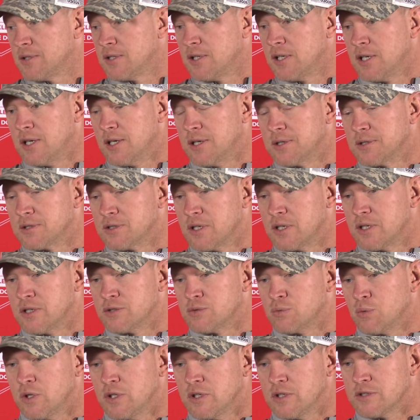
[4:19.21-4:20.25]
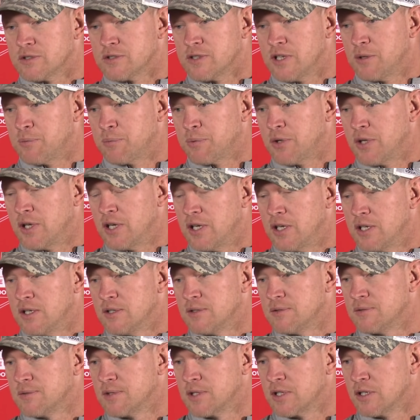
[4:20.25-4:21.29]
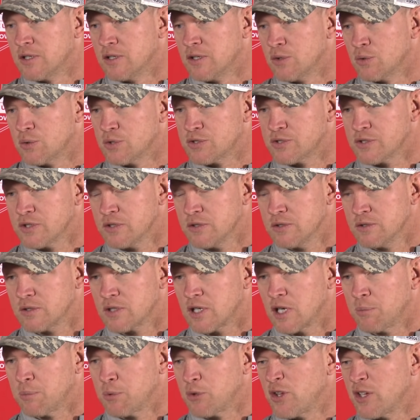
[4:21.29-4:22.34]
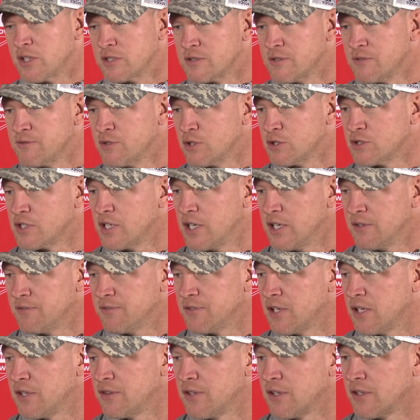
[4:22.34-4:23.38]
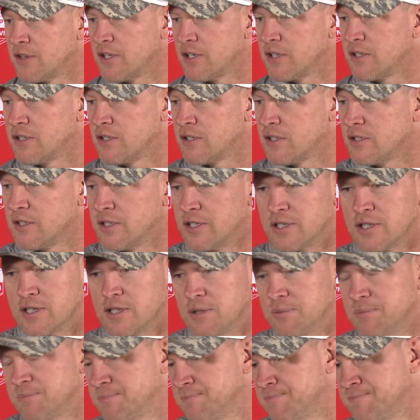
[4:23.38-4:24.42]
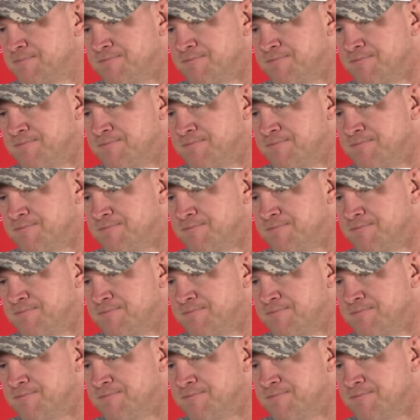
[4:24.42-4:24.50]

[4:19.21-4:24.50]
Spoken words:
As well as they played, you know, there were still a couple things in the first half that I think they could have cleaned up.